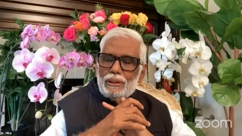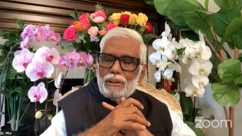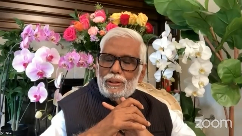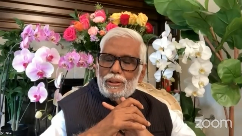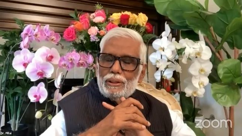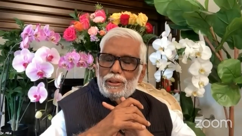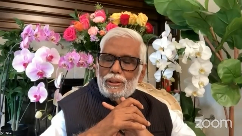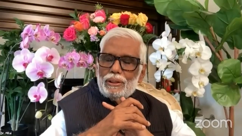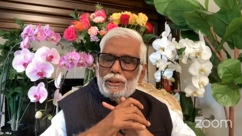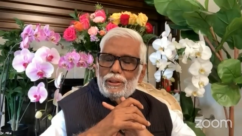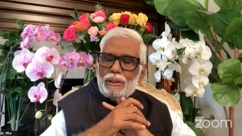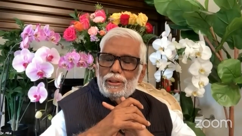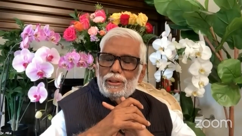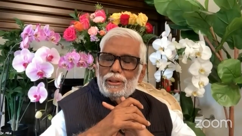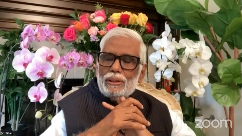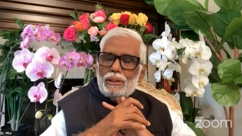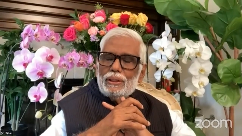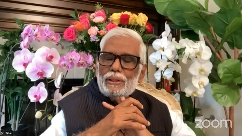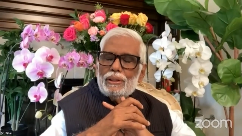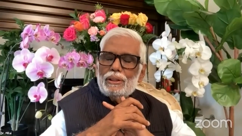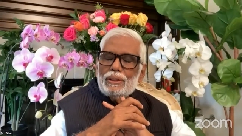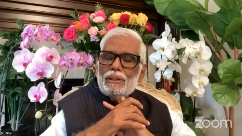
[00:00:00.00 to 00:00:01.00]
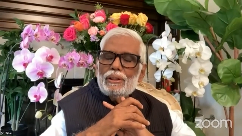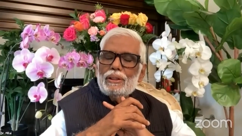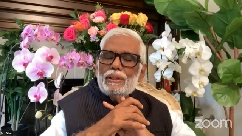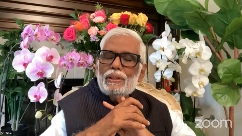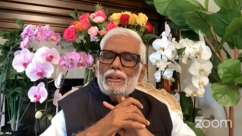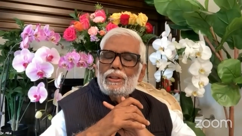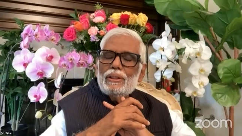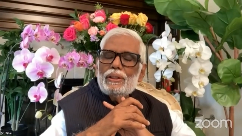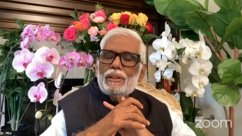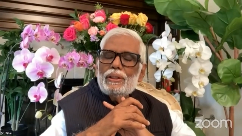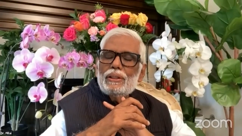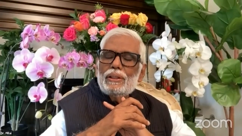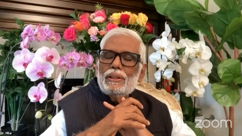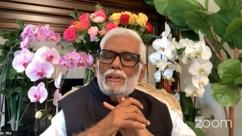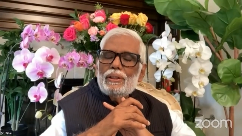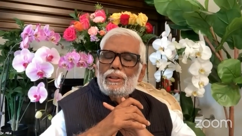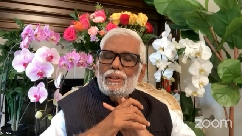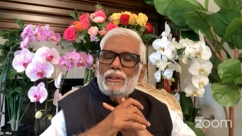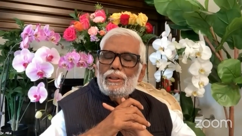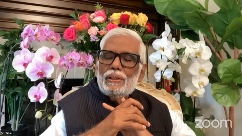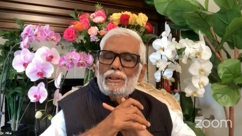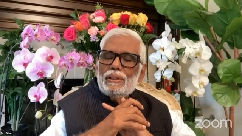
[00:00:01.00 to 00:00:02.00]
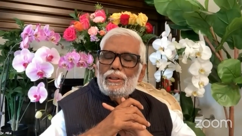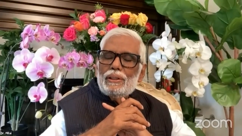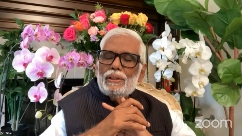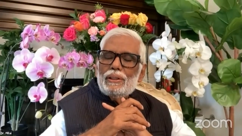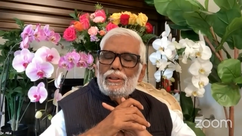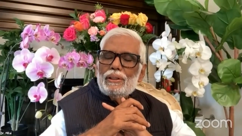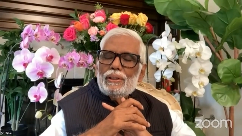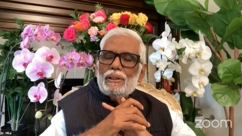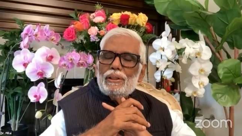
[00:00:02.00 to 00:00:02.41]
Nothing is said.